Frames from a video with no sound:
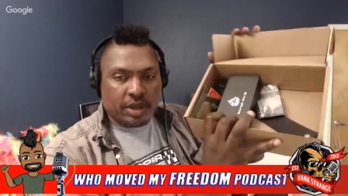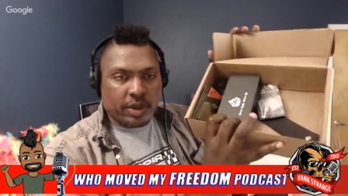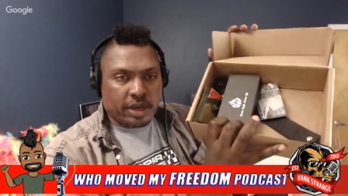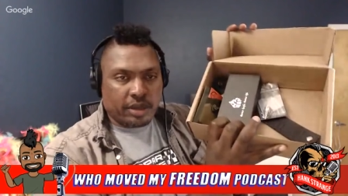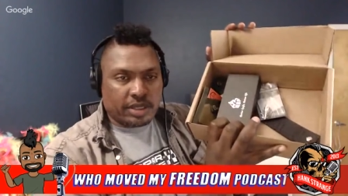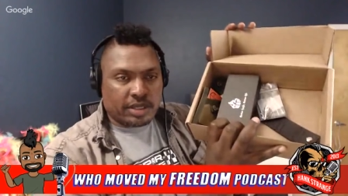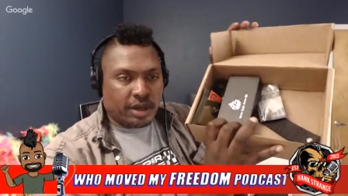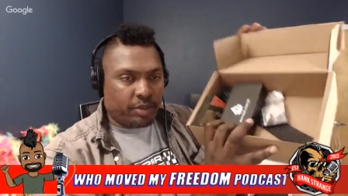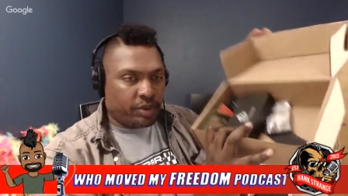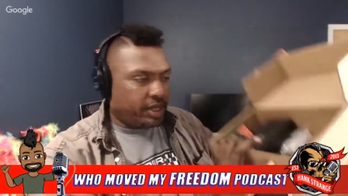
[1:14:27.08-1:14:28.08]
we go. There's a
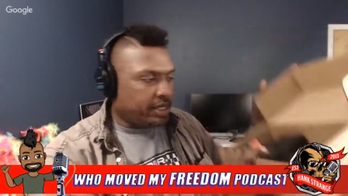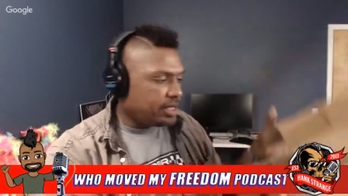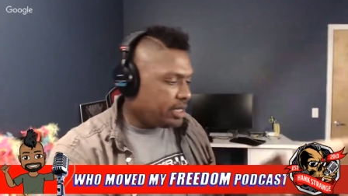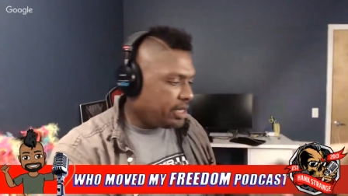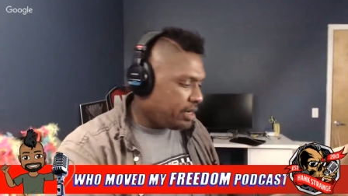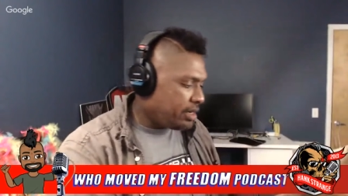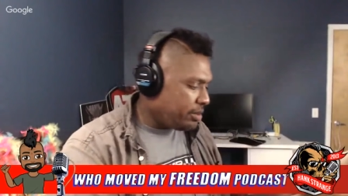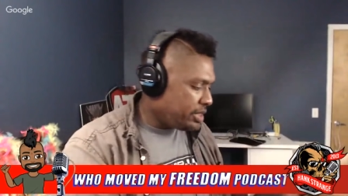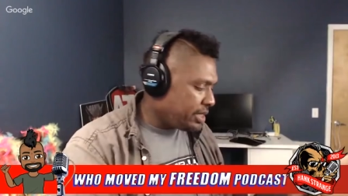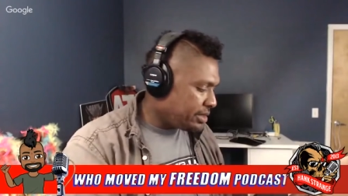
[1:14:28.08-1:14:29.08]
couple things in here.
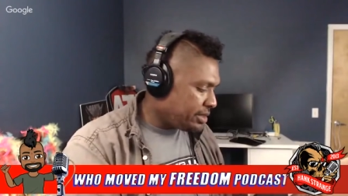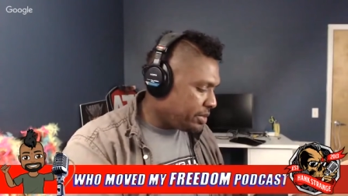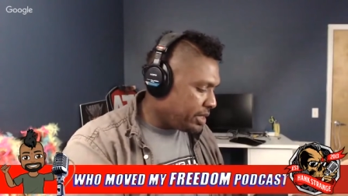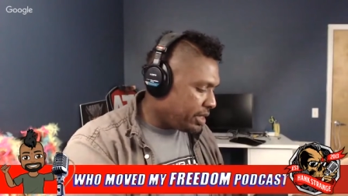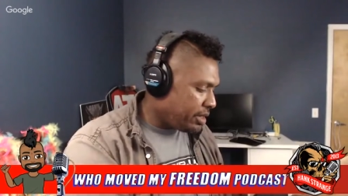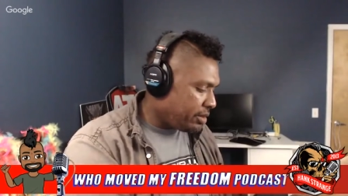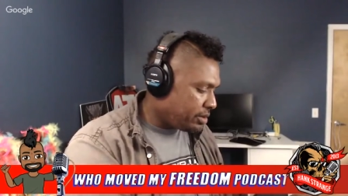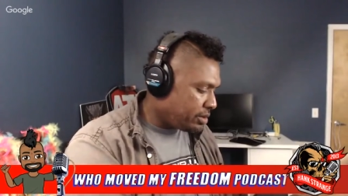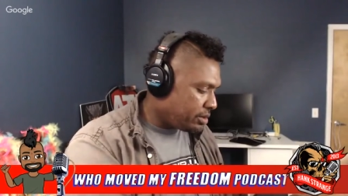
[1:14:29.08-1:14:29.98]
Let me take something out.